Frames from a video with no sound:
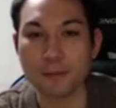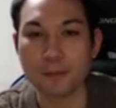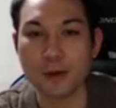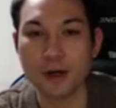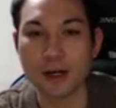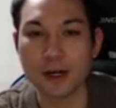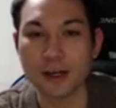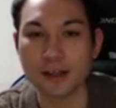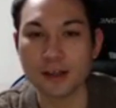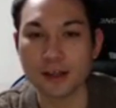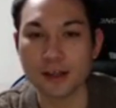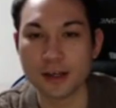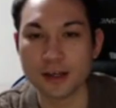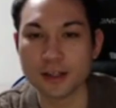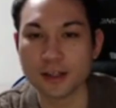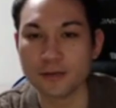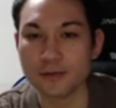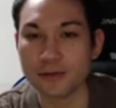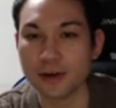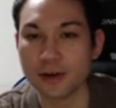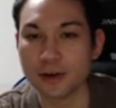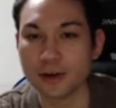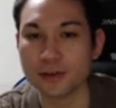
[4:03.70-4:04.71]
I think it's
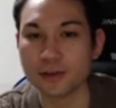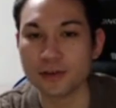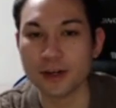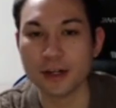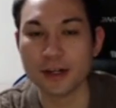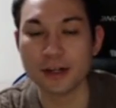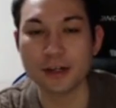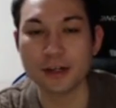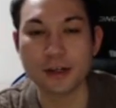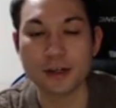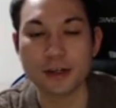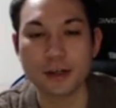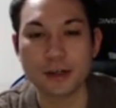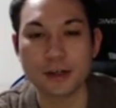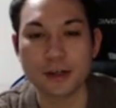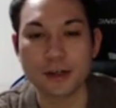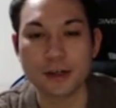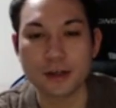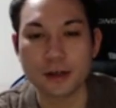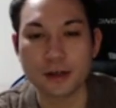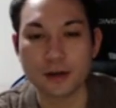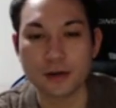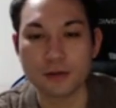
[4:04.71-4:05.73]
a fair trade.
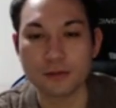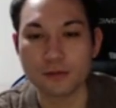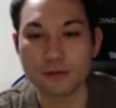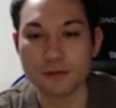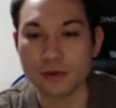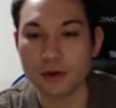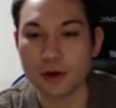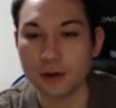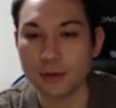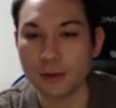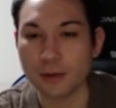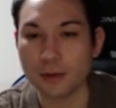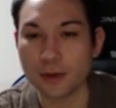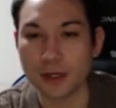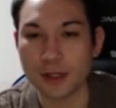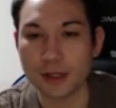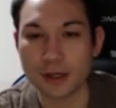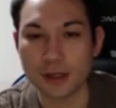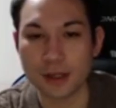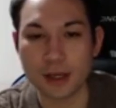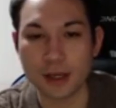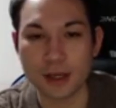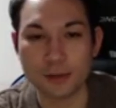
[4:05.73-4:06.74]
Probably
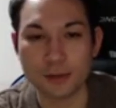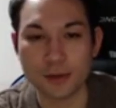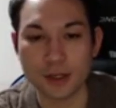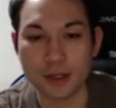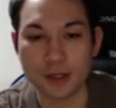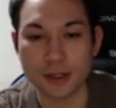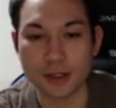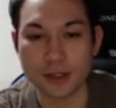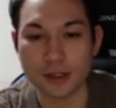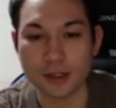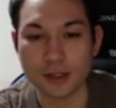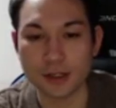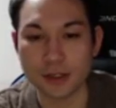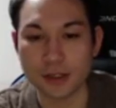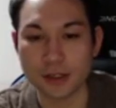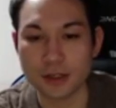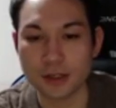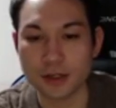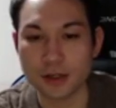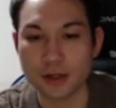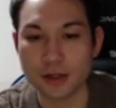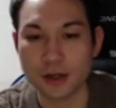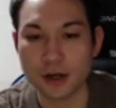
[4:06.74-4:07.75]
the game
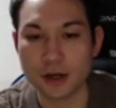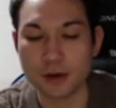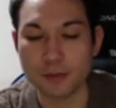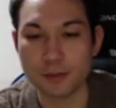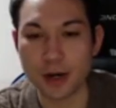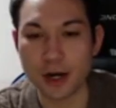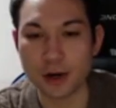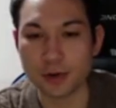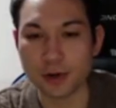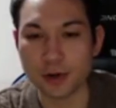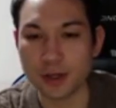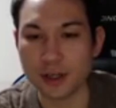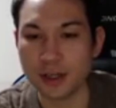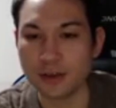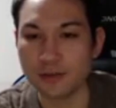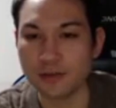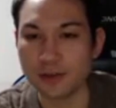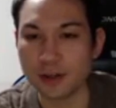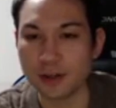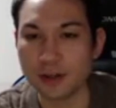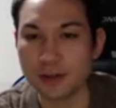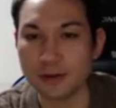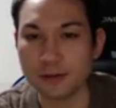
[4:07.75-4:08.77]
is about
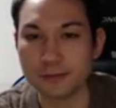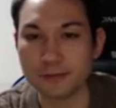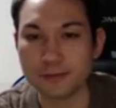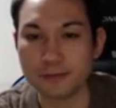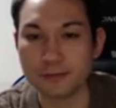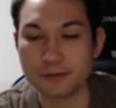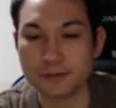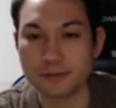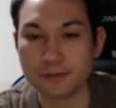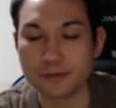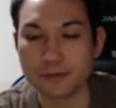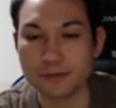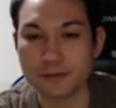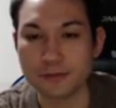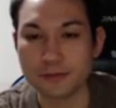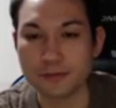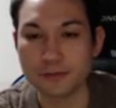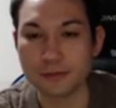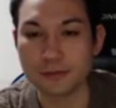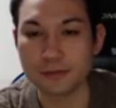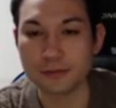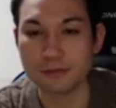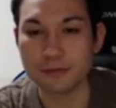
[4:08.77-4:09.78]
even.
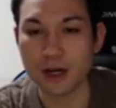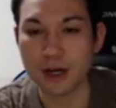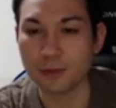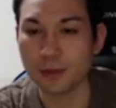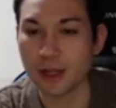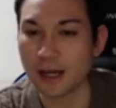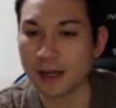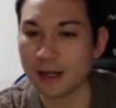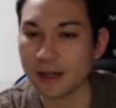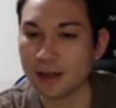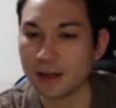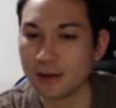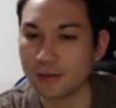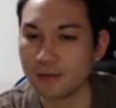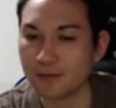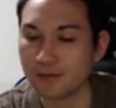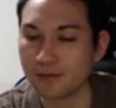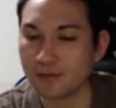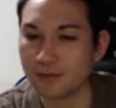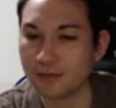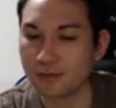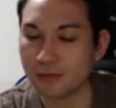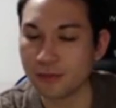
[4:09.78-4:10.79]
Black
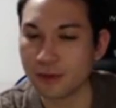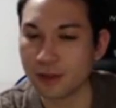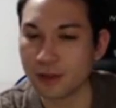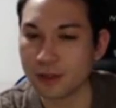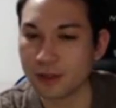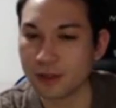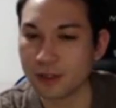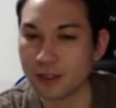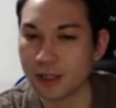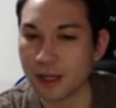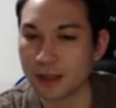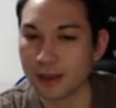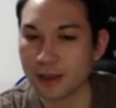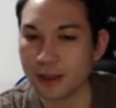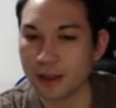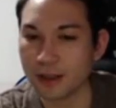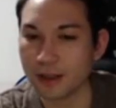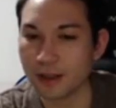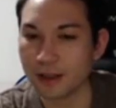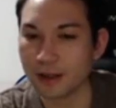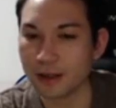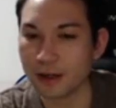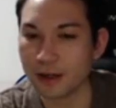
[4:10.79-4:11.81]

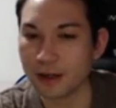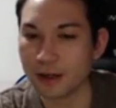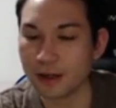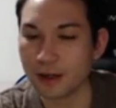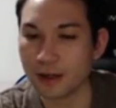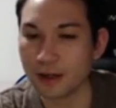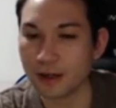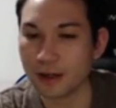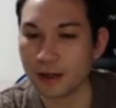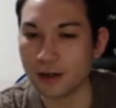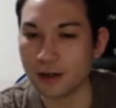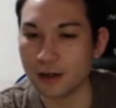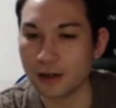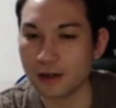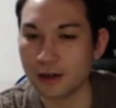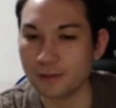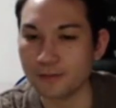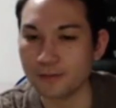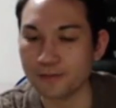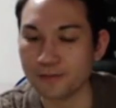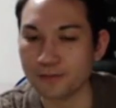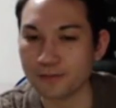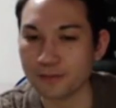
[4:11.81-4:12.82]
slightly
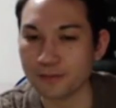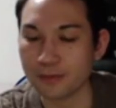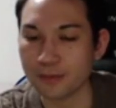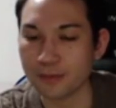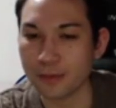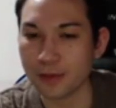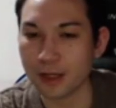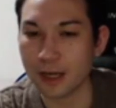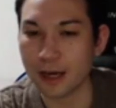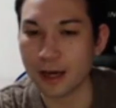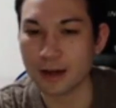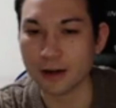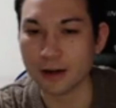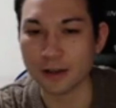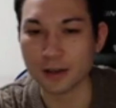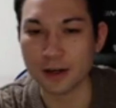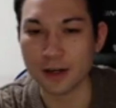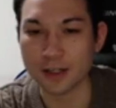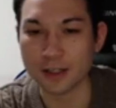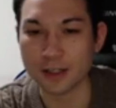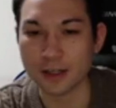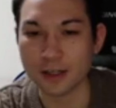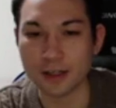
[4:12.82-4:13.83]
had a
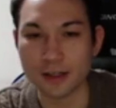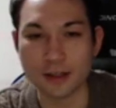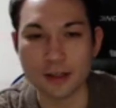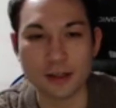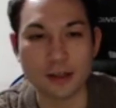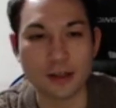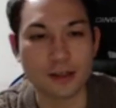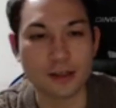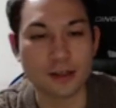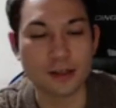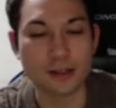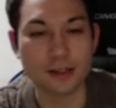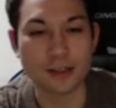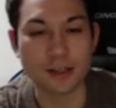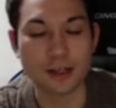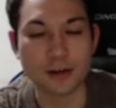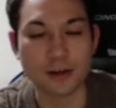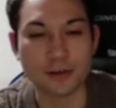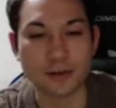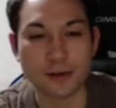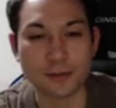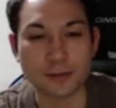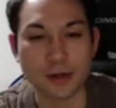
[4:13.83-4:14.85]
loss in this
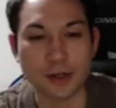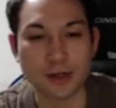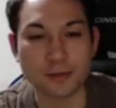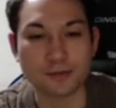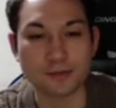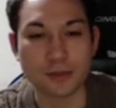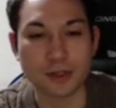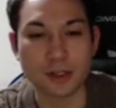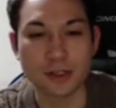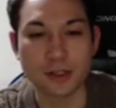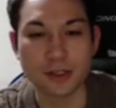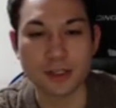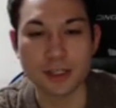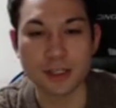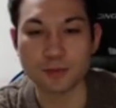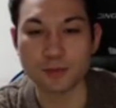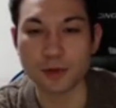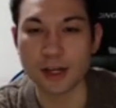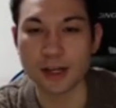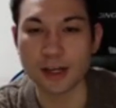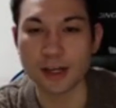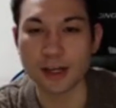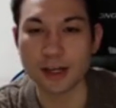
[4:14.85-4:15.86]
area, but since
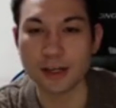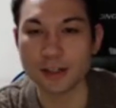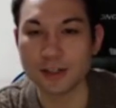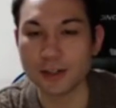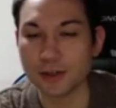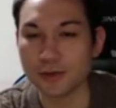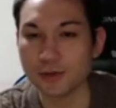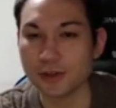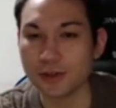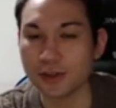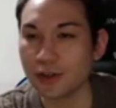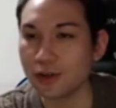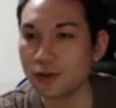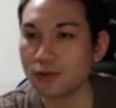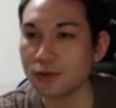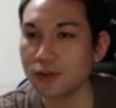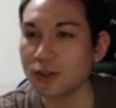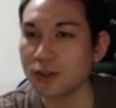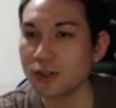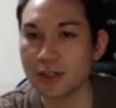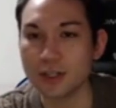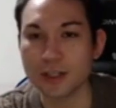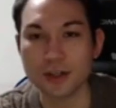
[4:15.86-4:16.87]
black has 2
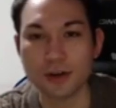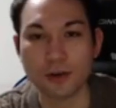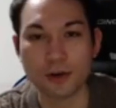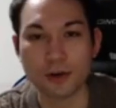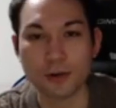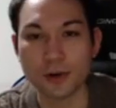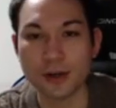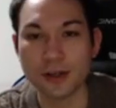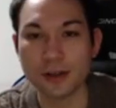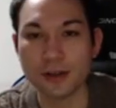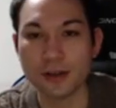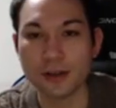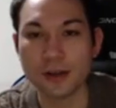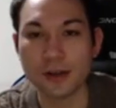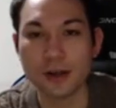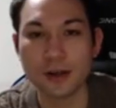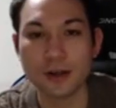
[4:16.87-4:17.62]
stones to start with,